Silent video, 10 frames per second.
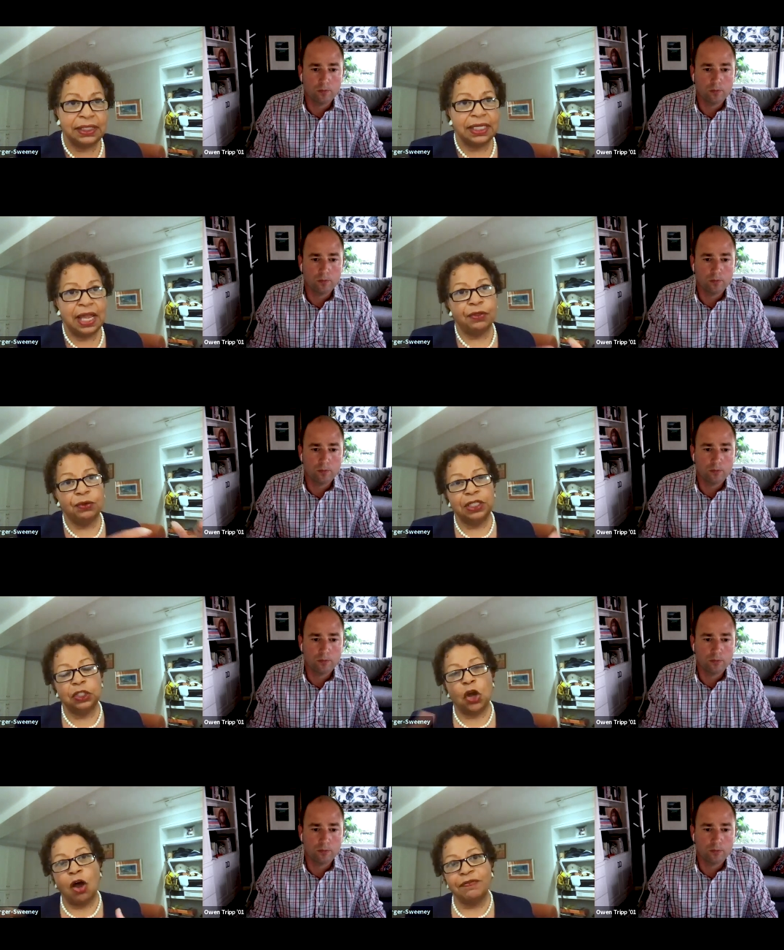Speaker 1: together in an
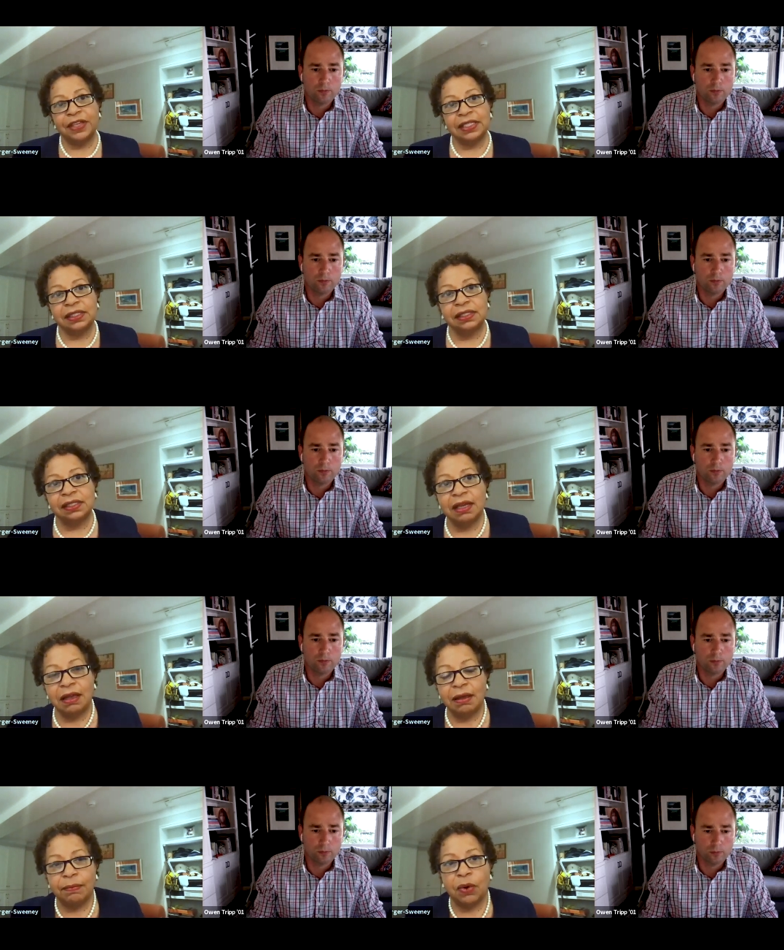office,
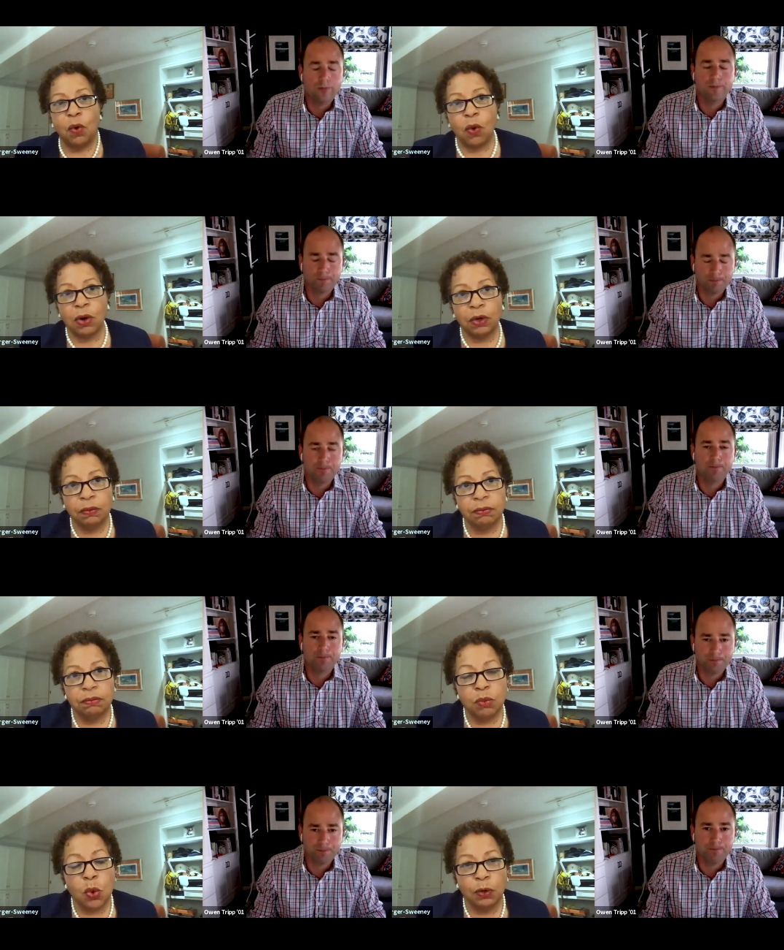um, or
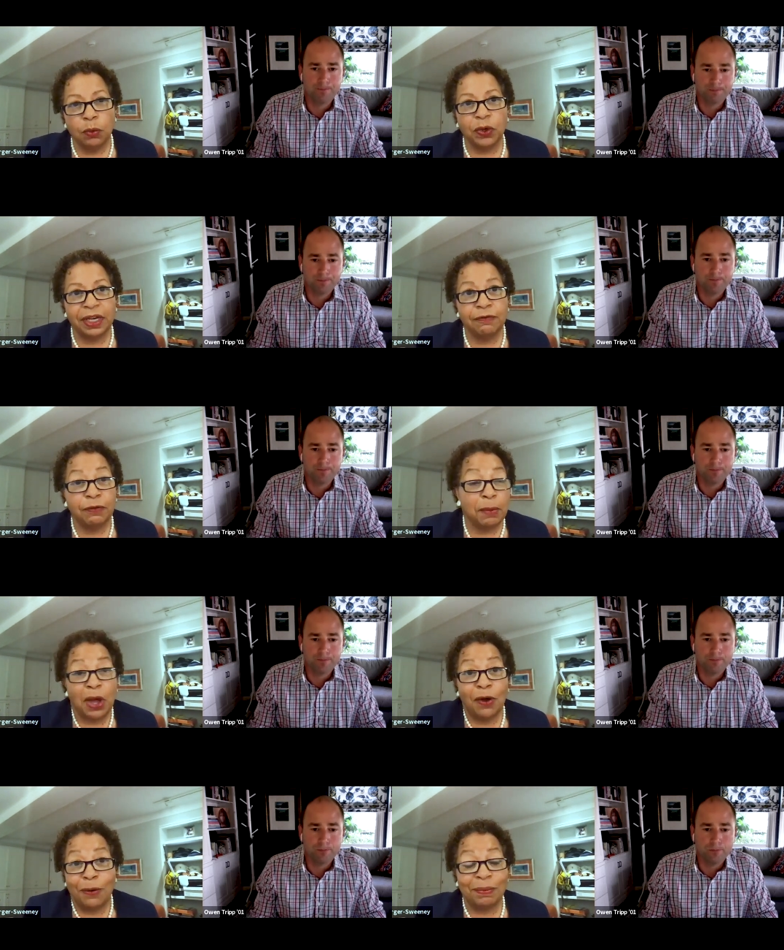more working from
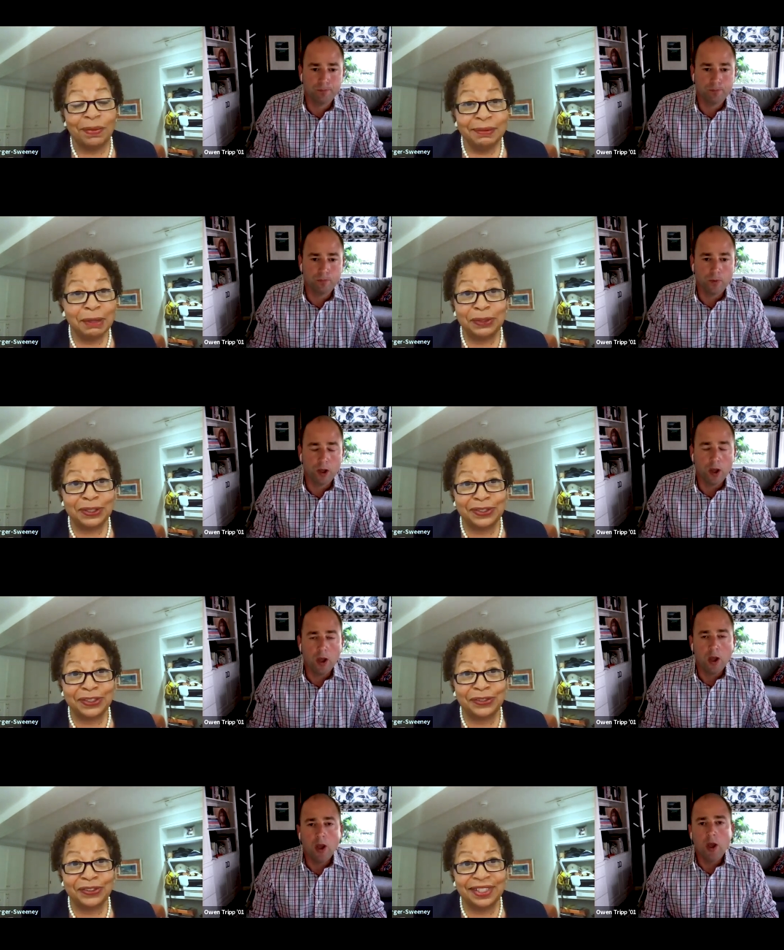home? I'm just
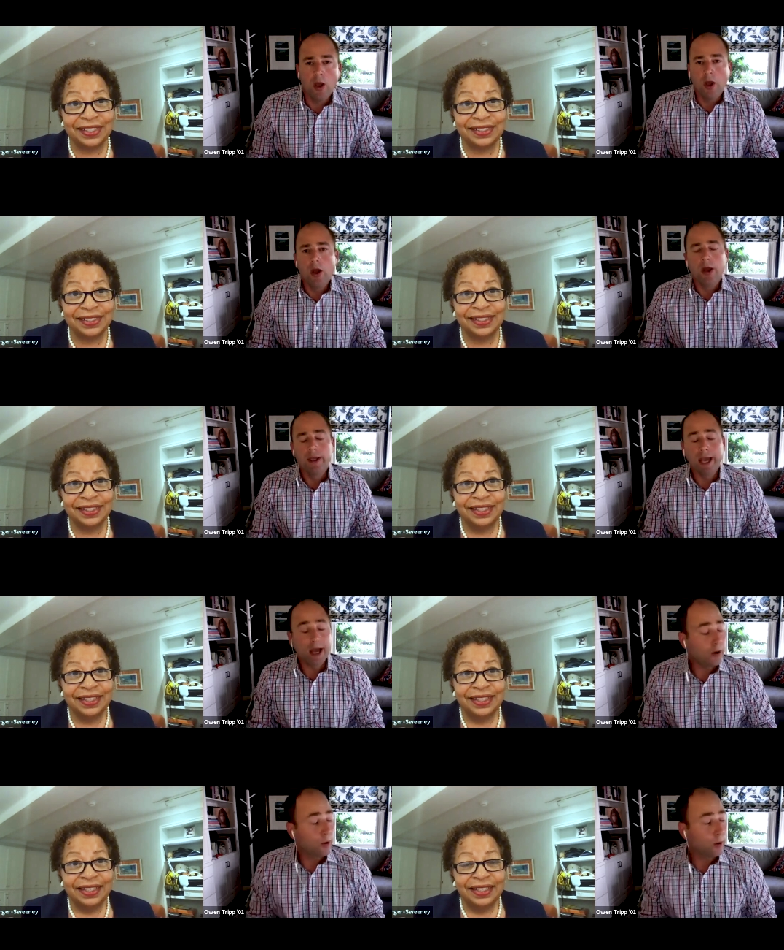curious.
Speaker 2: Yeah,
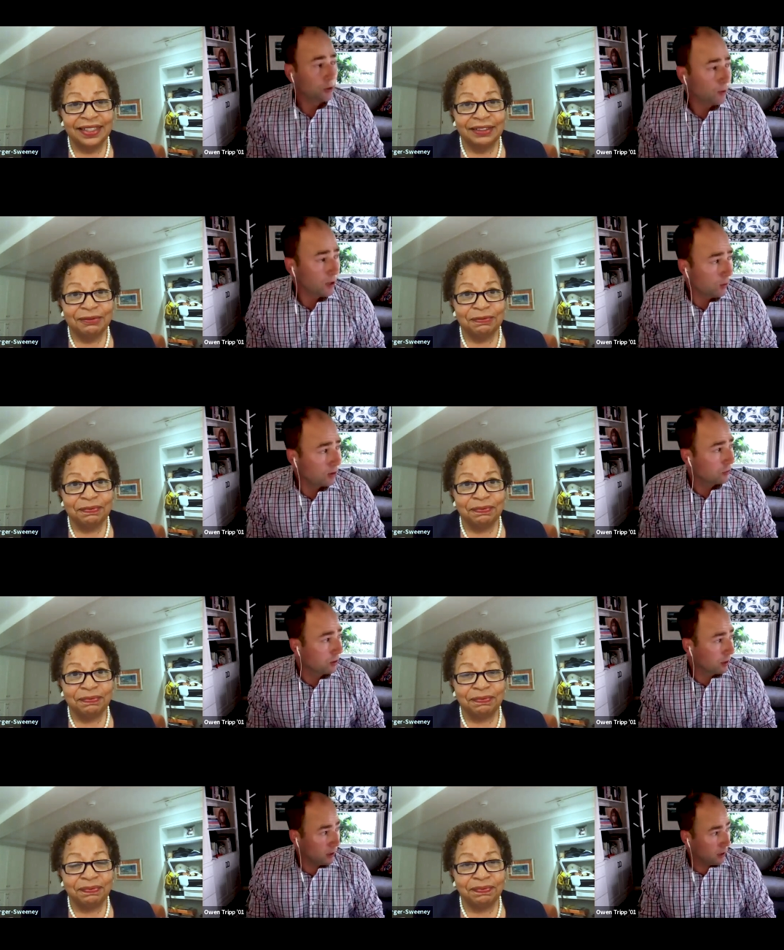no, it's a great
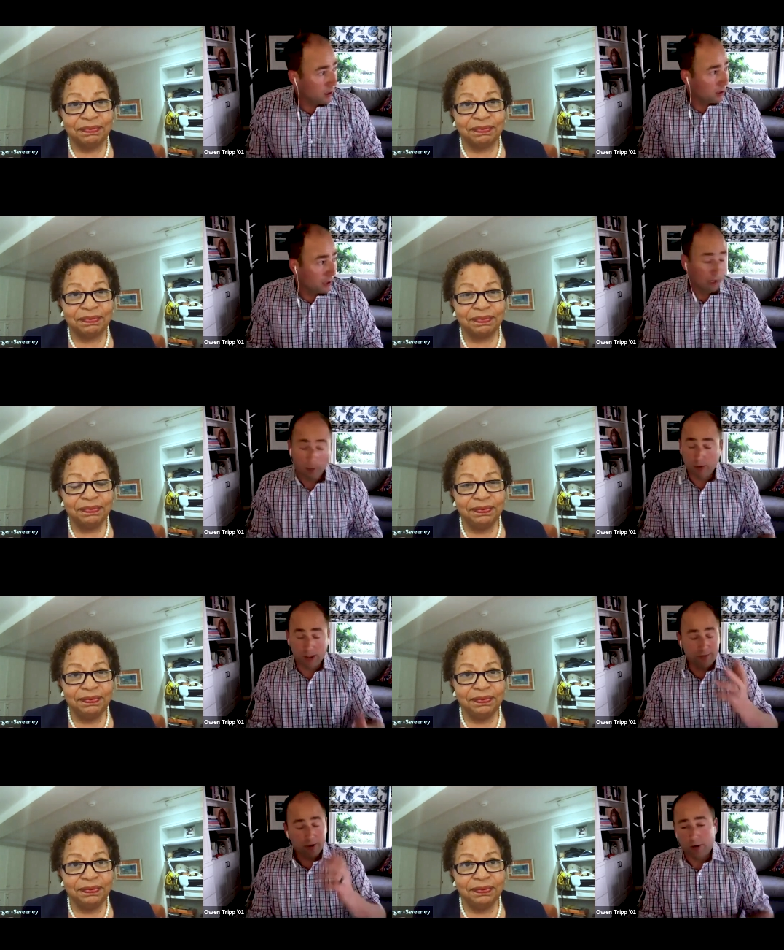question. And, and again, I would
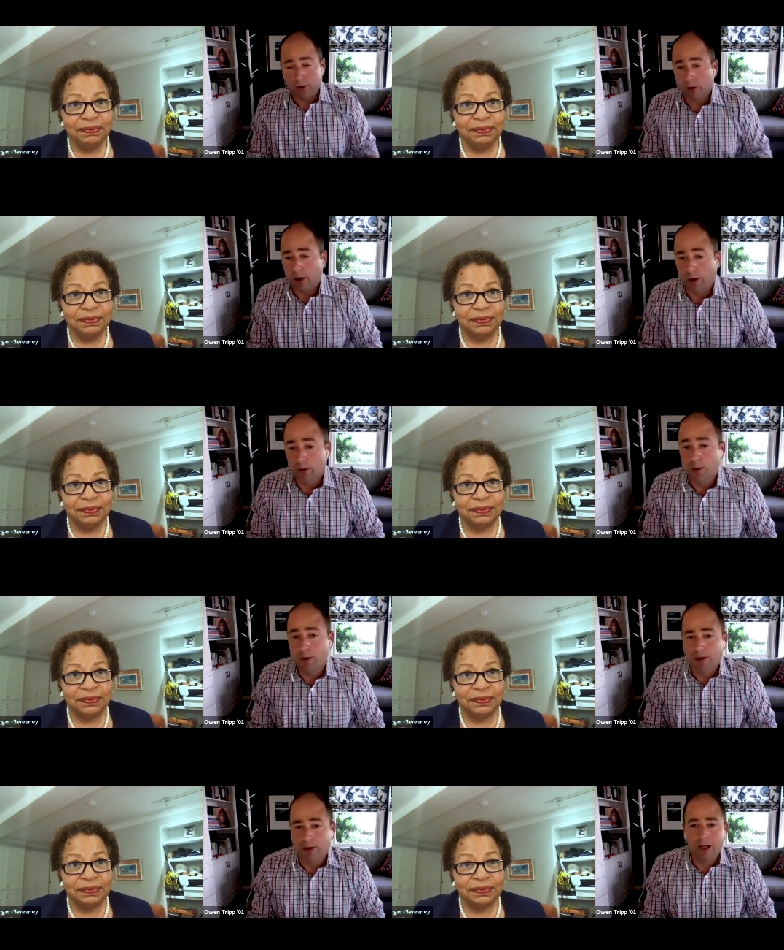love to hear how you
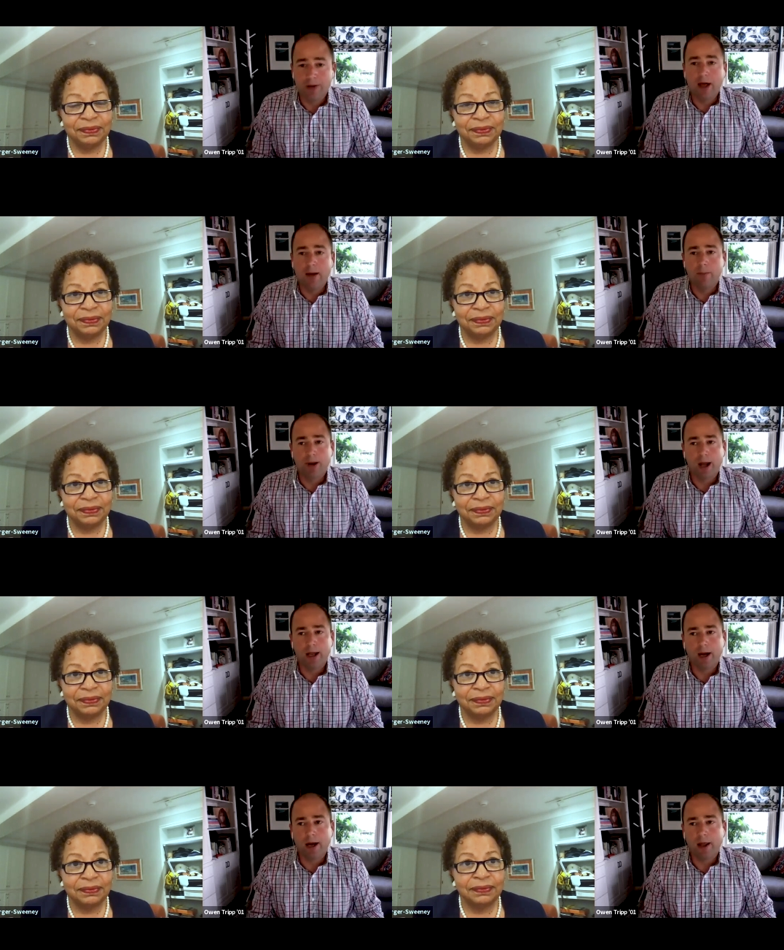think about that. But
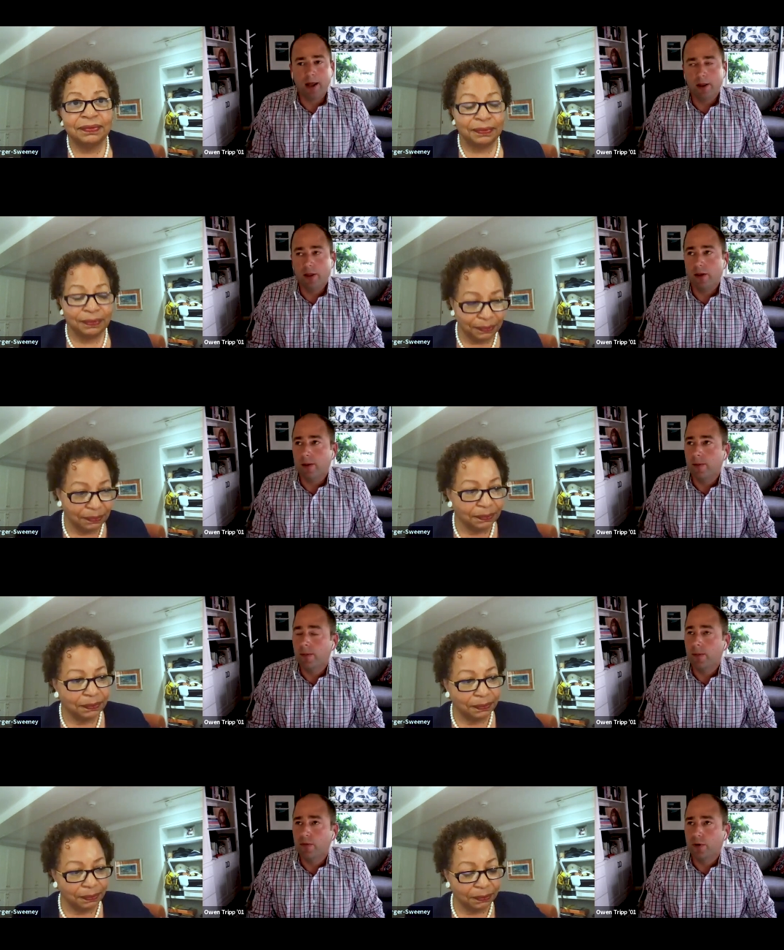I, I the
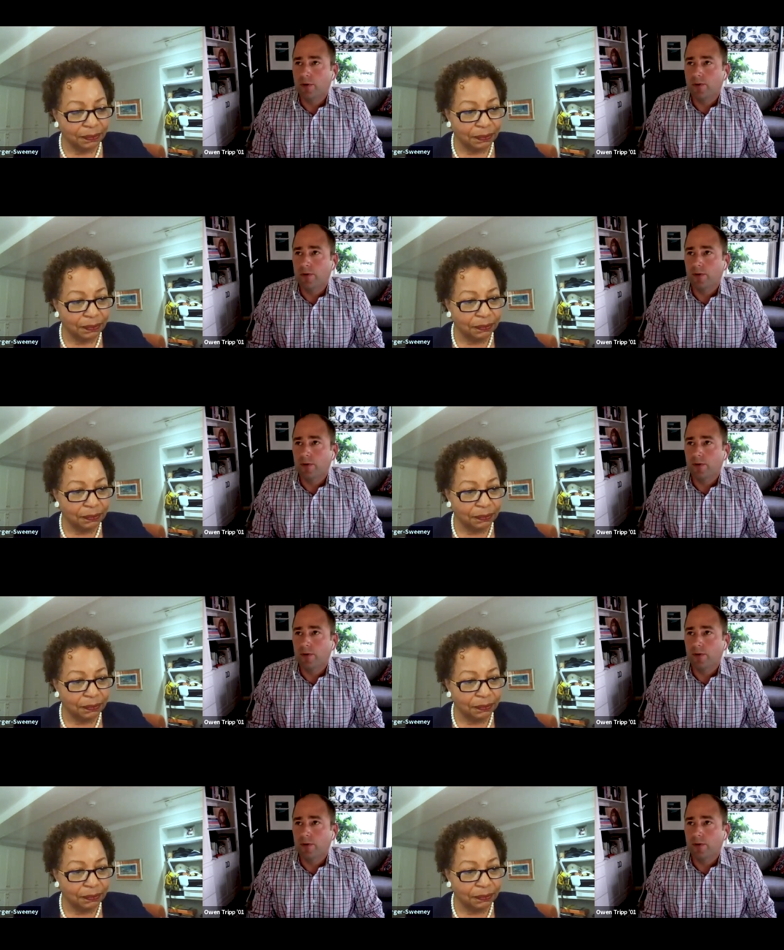sort of,